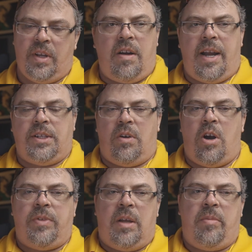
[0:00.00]
All right, so I
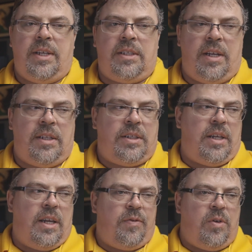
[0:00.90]
hope that makes
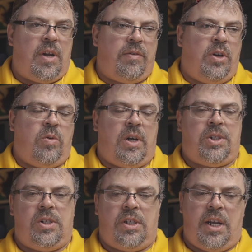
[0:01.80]
sense. If you have any
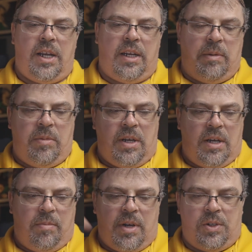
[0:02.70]
questions, hey, leave
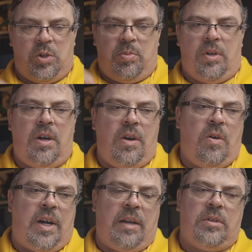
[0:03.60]
me a message
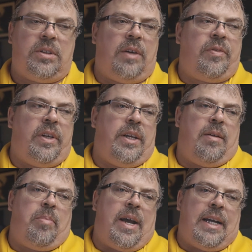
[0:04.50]
below. I will definitely
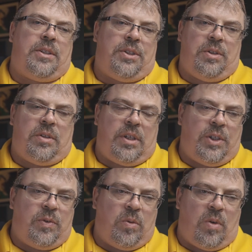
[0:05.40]
get back to you.
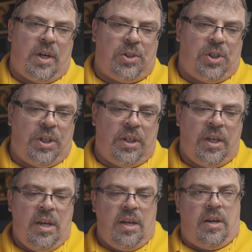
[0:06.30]
Thanks for watching.
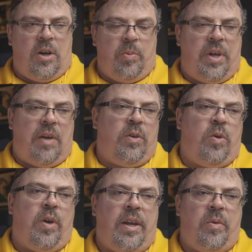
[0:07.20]
I hope you have a
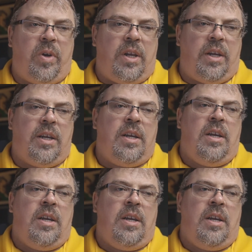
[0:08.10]
great week.